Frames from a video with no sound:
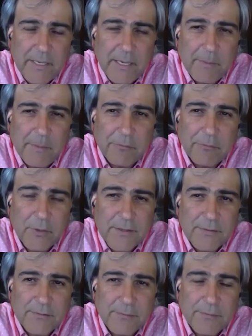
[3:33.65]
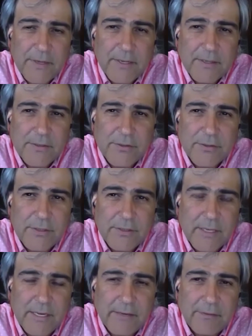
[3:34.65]
I mean, for us, Phoenix just
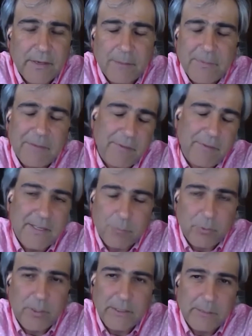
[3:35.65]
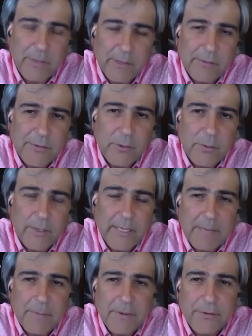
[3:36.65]
Phoenix broadly, but Arizona
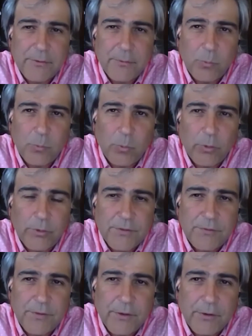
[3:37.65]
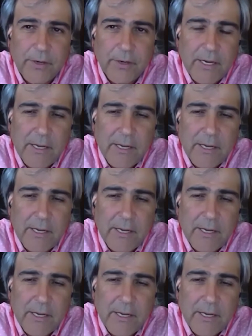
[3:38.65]
came into the world sphere,